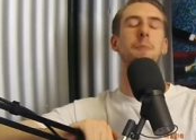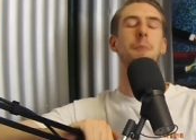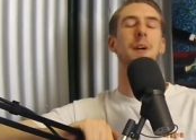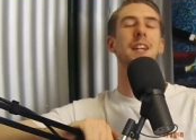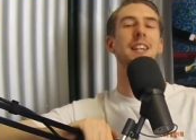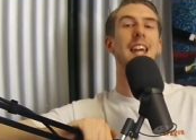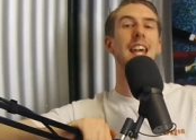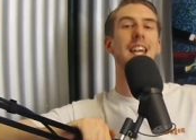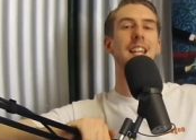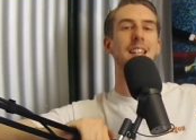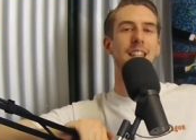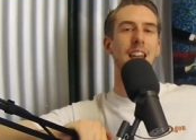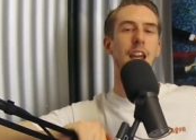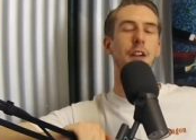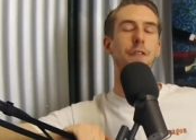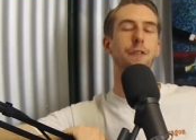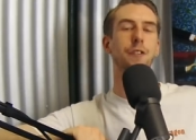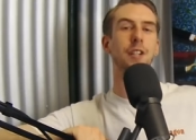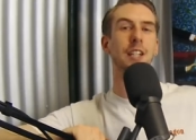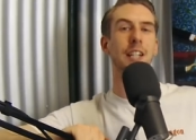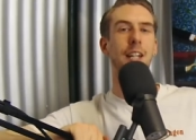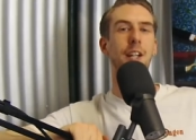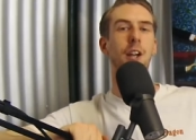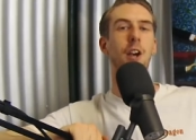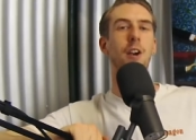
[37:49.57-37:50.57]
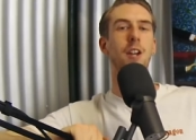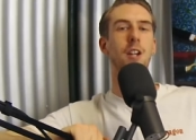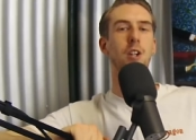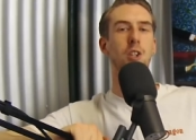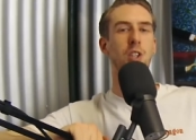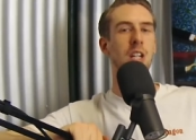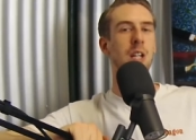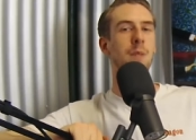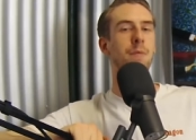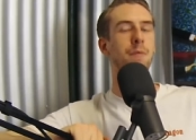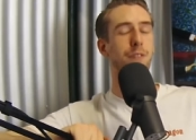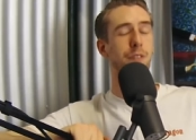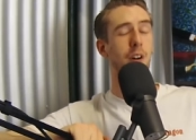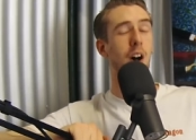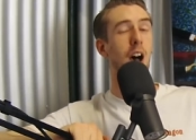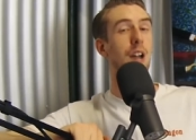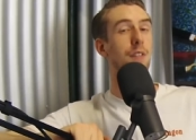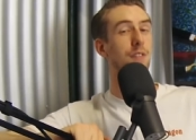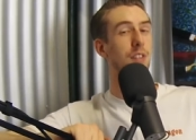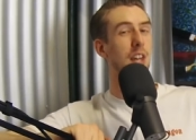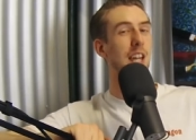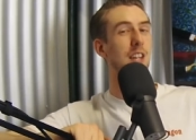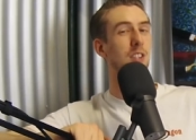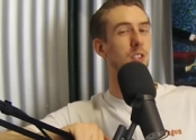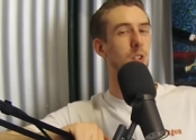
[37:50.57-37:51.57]
but they definitely go to gym
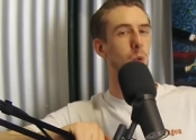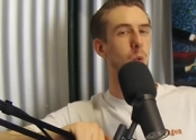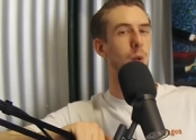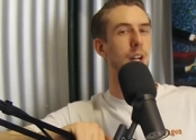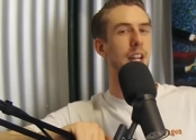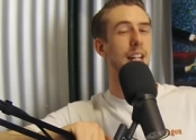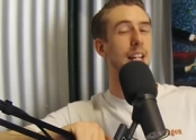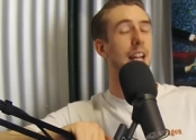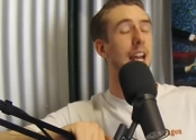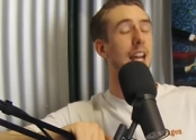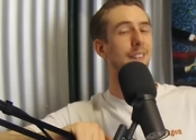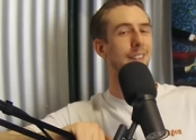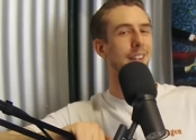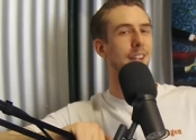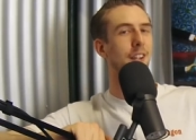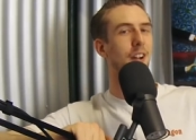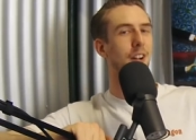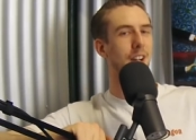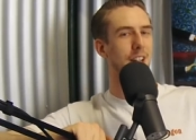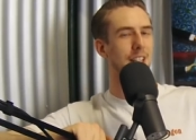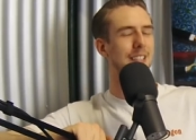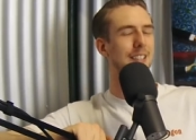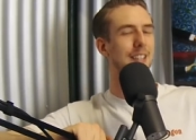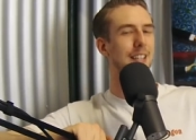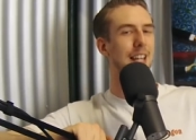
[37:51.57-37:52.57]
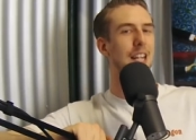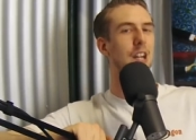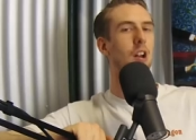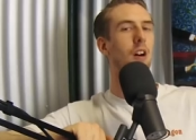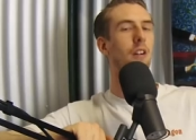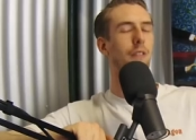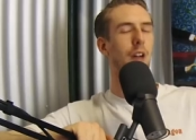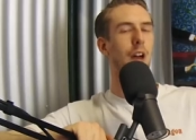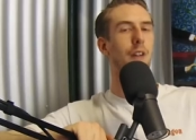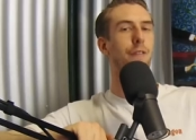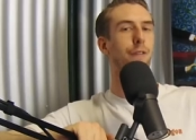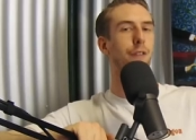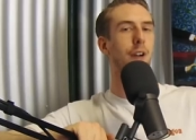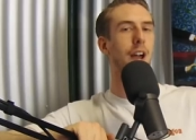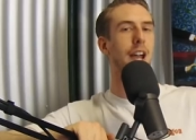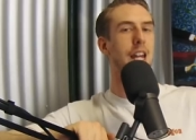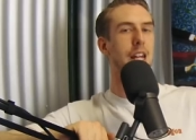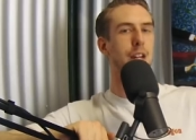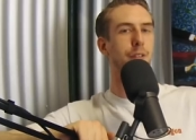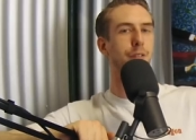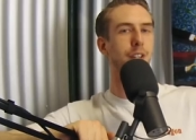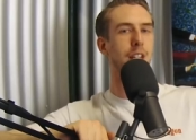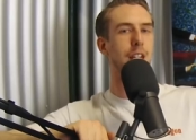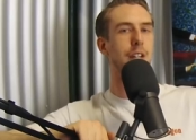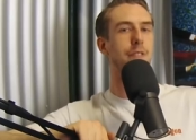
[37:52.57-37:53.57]
five days a week, and they're not a, they're not afraid
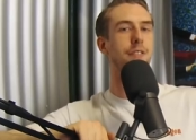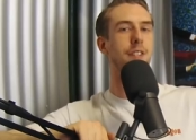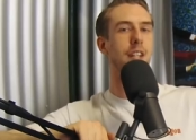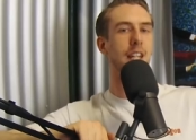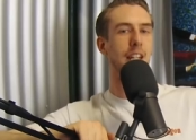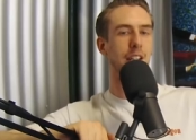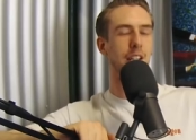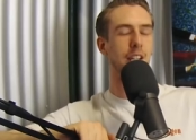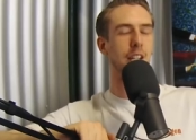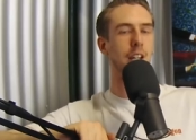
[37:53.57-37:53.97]
of lifting.